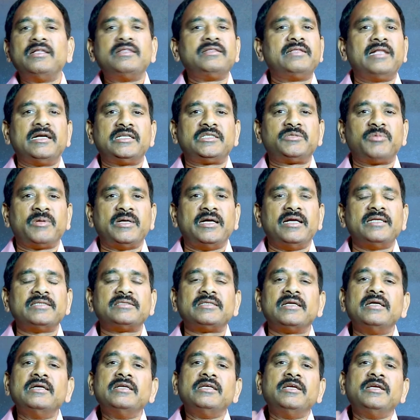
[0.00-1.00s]
That's what it
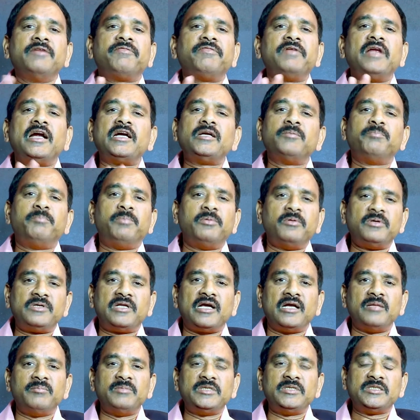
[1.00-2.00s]
is. If not,
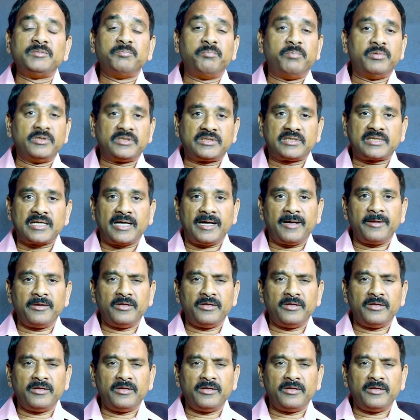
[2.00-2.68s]
Bhutan means butta.